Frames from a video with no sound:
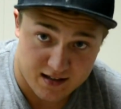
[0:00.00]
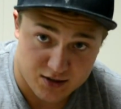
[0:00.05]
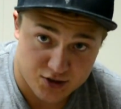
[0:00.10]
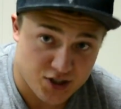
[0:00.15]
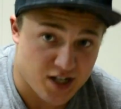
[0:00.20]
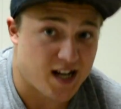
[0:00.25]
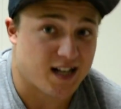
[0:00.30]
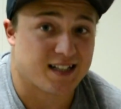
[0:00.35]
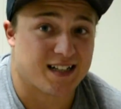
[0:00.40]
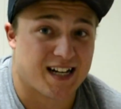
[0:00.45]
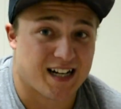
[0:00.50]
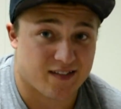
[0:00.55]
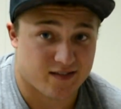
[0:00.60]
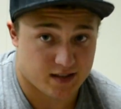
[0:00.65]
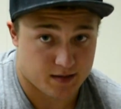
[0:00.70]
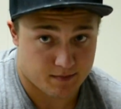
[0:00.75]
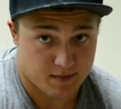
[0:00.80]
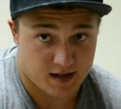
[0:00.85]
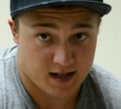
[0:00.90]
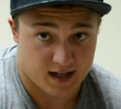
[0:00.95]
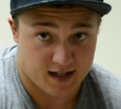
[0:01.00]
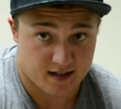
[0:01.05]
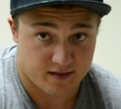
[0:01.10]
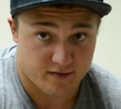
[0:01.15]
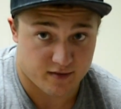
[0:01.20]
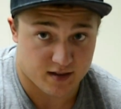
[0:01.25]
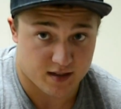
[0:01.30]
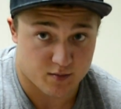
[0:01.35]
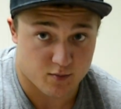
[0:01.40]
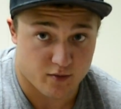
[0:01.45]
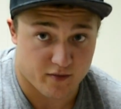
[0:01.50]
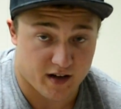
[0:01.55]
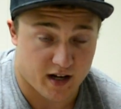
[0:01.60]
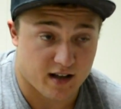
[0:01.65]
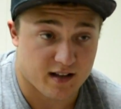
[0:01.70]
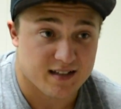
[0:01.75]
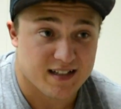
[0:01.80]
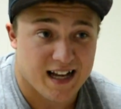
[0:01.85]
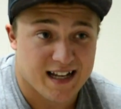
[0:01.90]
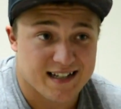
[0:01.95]
Jacked out of his mind for this movie.
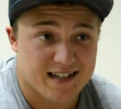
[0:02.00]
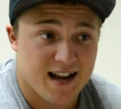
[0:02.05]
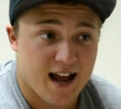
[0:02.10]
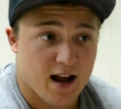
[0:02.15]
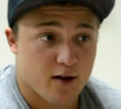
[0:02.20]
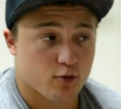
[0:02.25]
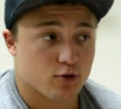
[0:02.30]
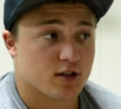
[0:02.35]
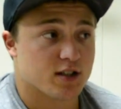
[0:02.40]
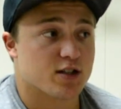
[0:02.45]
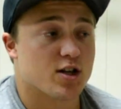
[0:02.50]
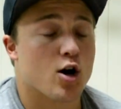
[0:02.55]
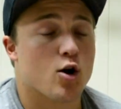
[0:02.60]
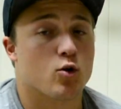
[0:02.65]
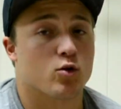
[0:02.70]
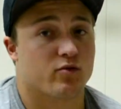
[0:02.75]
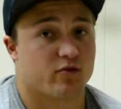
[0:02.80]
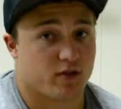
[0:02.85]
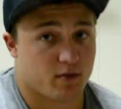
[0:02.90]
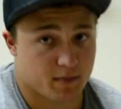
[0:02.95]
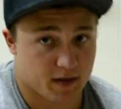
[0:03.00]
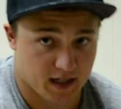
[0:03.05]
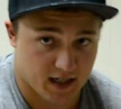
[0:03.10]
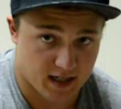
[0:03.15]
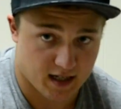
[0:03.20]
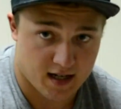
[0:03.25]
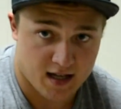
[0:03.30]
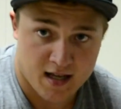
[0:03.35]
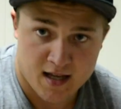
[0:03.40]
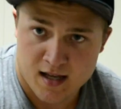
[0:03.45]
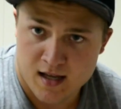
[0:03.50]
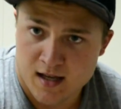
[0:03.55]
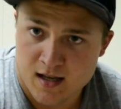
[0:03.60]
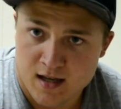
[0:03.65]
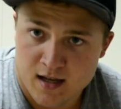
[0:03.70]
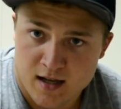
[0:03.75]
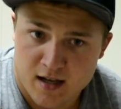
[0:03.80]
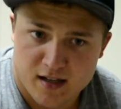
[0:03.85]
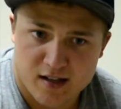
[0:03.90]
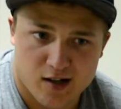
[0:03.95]
Now, this guy's not really known for being,
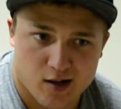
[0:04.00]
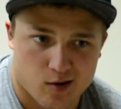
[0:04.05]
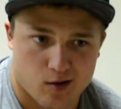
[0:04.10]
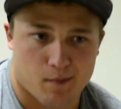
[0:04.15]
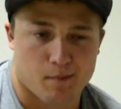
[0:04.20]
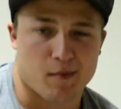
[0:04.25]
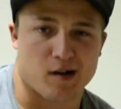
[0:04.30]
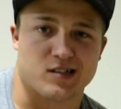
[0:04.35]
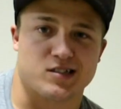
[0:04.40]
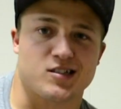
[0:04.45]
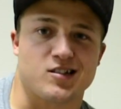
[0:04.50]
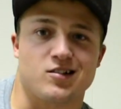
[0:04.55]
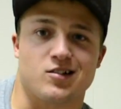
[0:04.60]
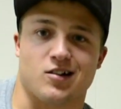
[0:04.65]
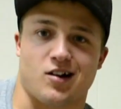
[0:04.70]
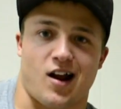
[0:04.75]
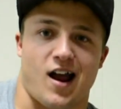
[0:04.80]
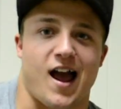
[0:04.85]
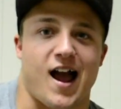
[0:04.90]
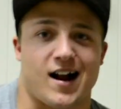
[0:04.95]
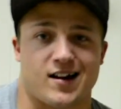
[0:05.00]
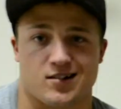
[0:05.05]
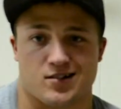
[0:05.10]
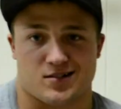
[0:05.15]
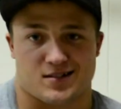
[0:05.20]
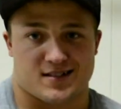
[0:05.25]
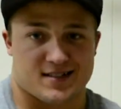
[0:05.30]
you know, a muscular actor.